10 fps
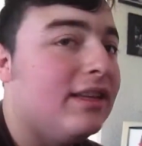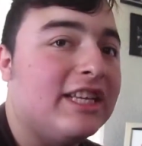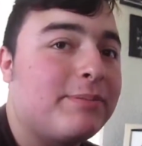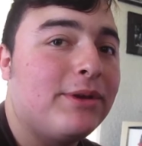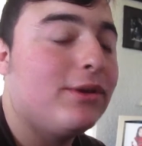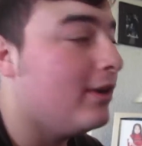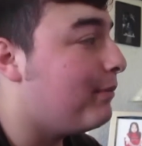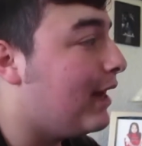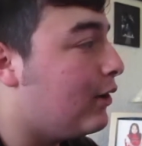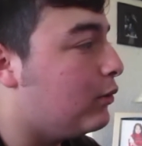it's been
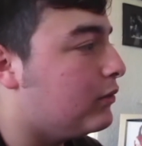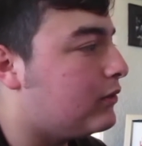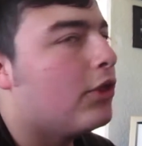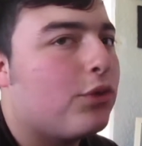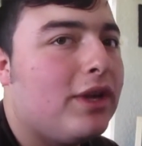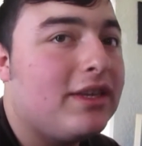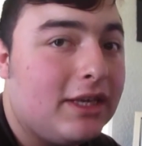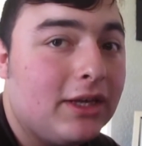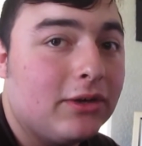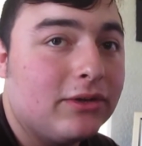about 3
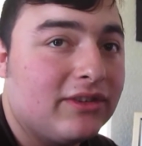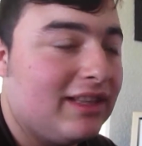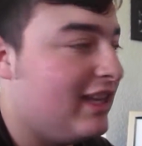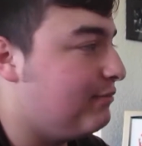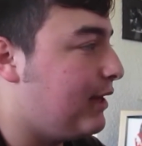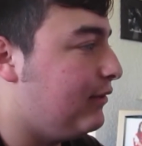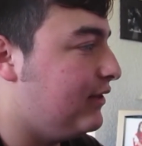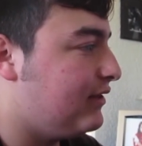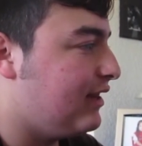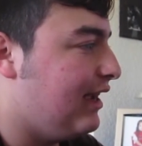years since I last battled
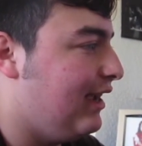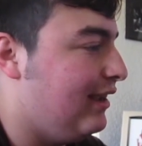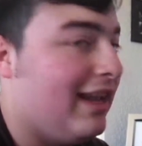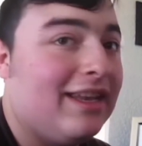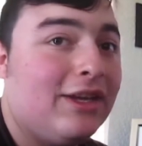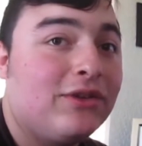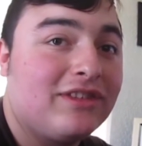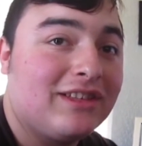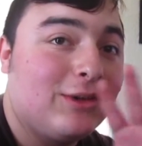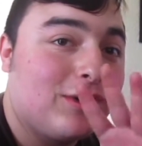this guy, and here's
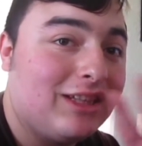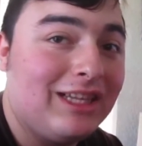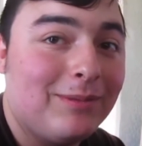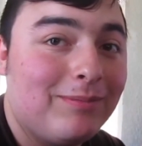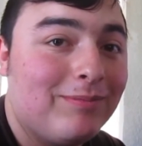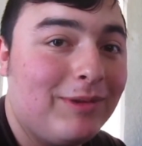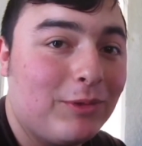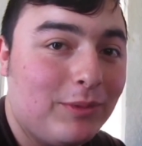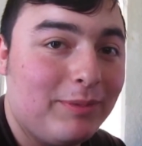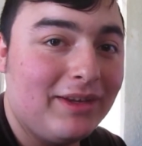the little clip
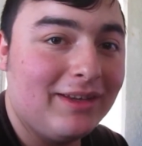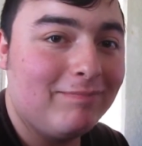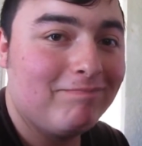before we begin.